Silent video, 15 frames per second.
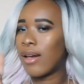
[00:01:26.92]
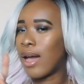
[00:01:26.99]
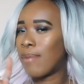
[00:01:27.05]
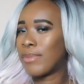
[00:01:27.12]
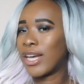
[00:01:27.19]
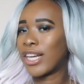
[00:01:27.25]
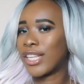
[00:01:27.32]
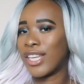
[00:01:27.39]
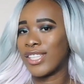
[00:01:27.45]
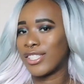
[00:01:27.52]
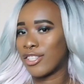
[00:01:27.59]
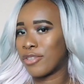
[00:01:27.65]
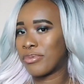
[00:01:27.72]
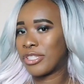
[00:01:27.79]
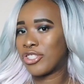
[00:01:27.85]
I'm not going to
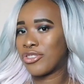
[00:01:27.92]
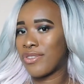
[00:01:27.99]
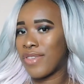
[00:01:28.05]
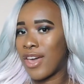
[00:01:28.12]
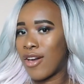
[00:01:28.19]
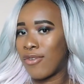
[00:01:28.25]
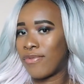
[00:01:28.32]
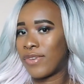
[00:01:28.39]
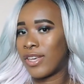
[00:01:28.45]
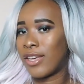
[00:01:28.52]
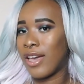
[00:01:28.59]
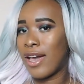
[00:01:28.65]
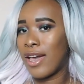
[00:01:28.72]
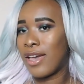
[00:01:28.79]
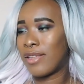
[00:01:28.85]
insert a picture of the
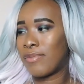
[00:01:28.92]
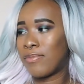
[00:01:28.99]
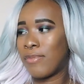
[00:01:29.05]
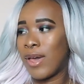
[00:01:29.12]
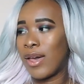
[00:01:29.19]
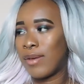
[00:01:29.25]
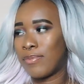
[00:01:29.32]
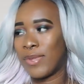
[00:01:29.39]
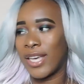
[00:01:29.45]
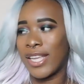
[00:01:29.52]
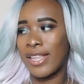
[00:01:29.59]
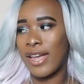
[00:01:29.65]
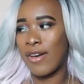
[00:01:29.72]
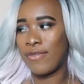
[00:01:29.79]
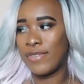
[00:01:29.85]
outfit. I had
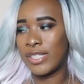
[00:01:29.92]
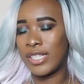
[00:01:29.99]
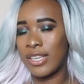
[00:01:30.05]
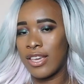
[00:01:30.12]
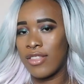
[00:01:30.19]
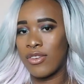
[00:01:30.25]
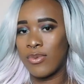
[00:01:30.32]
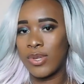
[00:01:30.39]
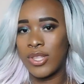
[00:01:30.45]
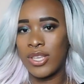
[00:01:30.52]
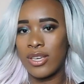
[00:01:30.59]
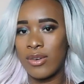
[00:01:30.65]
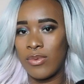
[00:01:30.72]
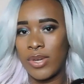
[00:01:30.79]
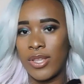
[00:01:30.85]
planned the outfit together with
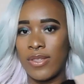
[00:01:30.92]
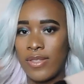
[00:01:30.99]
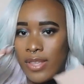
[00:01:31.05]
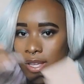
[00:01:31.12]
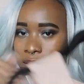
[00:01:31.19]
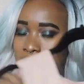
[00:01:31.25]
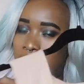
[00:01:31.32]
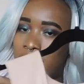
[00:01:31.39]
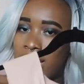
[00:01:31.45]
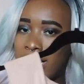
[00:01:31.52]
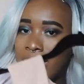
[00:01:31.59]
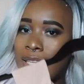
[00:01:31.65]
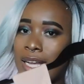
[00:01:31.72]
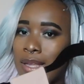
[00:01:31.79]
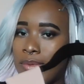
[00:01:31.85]
it, with the
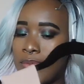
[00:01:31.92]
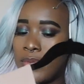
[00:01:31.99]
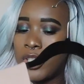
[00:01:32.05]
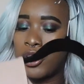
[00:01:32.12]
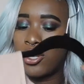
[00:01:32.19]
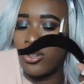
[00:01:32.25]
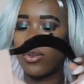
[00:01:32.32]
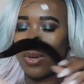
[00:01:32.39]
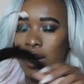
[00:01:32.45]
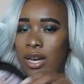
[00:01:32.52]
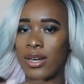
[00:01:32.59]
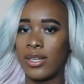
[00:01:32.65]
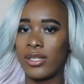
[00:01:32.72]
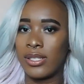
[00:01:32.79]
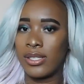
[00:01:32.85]
next item I'm going to show you
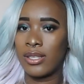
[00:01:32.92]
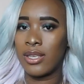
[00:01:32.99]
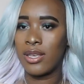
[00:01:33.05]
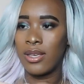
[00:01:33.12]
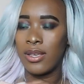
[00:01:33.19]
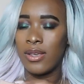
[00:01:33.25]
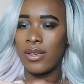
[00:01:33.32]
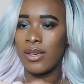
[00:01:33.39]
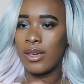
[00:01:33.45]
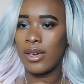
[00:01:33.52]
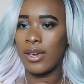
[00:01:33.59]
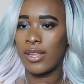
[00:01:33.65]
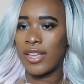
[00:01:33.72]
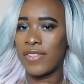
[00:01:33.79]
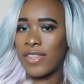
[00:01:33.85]
guys.
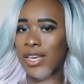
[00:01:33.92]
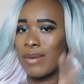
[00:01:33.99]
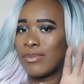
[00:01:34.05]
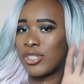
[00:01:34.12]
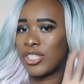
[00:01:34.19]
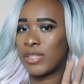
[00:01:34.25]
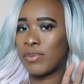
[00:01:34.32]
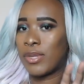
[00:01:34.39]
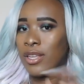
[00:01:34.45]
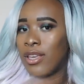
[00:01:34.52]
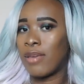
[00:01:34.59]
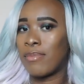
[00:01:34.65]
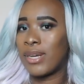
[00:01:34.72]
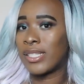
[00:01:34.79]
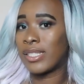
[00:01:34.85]
And I think I'm going to just put it
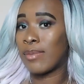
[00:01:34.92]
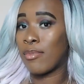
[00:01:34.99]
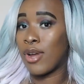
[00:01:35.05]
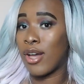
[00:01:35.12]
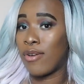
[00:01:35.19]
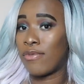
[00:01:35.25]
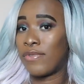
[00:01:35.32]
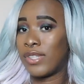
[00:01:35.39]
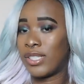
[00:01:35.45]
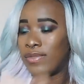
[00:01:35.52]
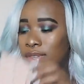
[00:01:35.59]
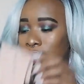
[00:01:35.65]
in my summer outfits